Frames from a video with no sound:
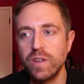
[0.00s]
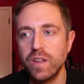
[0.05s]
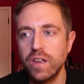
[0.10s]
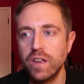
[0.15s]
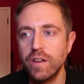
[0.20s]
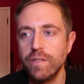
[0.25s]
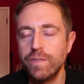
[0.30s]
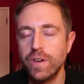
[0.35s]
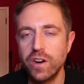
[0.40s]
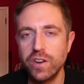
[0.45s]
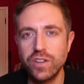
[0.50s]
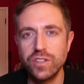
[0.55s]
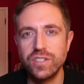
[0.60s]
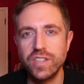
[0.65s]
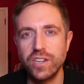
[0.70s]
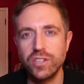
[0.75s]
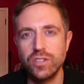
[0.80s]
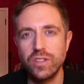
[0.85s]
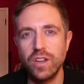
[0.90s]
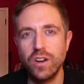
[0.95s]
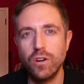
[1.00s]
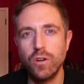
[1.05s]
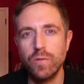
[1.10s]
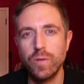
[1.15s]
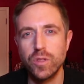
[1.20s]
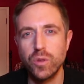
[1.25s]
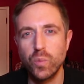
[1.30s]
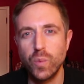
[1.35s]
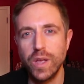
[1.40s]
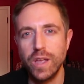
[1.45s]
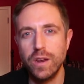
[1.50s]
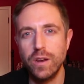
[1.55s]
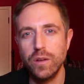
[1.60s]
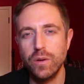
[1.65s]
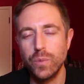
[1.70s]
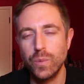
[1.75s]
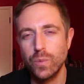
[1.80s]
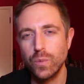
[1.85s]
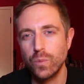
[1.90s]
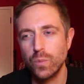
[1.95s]
a very good session there over at the
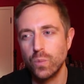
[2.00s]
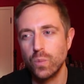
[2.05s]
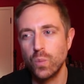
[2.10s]
Wynn.